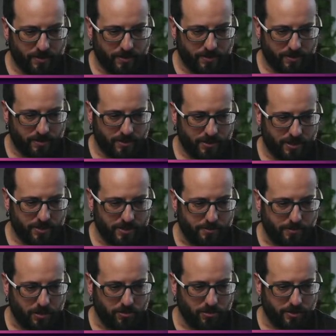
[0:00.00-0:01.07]
T
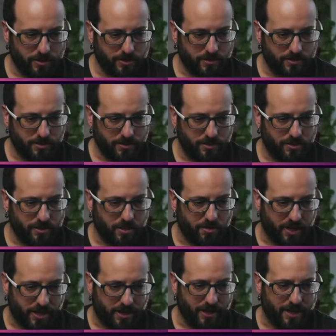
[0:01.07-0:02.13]
semicolon. Oh yeah,
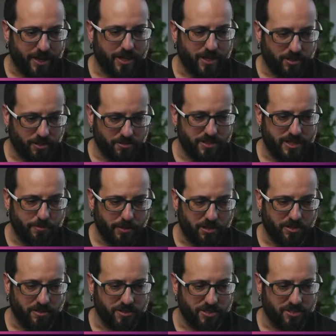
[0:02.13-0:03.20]
and I can use
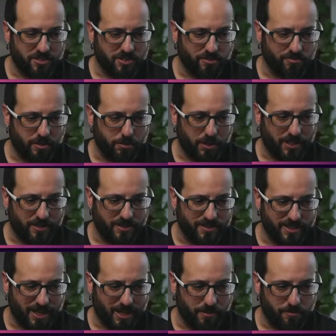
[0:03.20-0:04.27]
semicolons just to repeat the
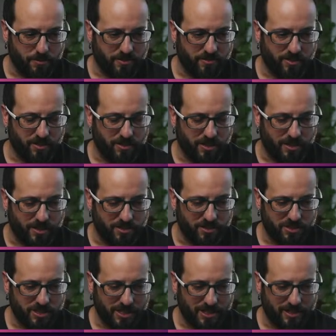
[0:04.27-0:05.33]
same
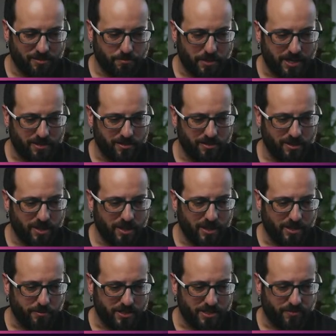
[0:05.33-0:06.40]
T pattern. Let
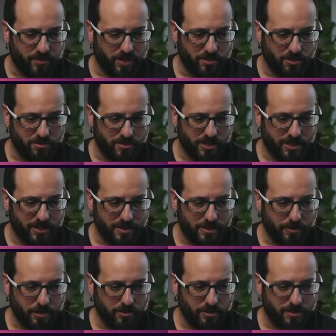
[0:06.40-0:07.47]
me see if I do T
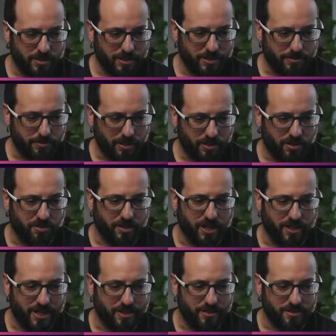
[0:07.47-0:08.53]
semicolon, T semicolon. Okay,
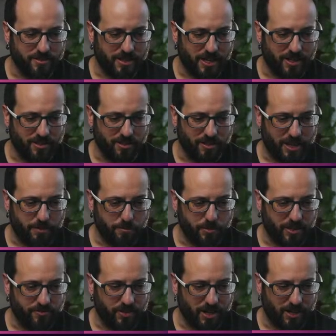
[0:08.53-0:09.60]
that does not do that. But
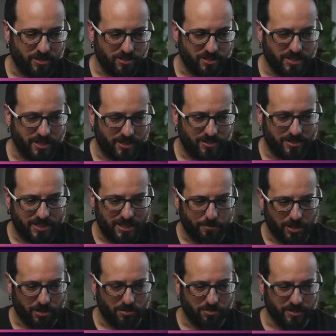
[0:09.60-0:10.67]
if I just hit
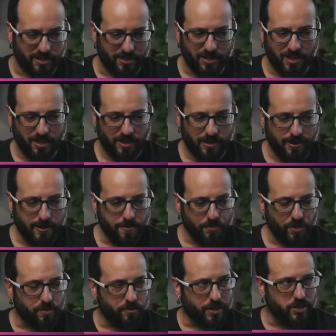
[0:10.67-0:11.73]
semicolon,
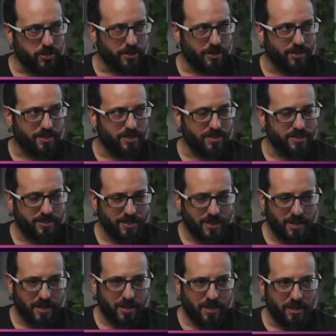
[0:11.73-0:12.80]
which is
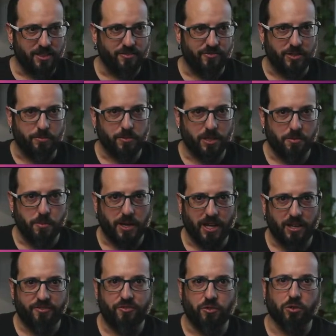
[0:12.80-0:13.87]
the vim
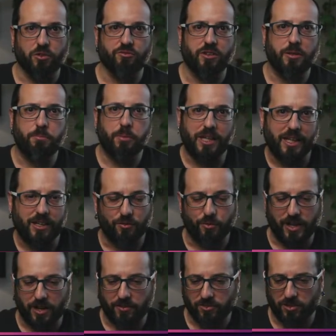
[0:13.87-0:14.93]
command for repeat whatever the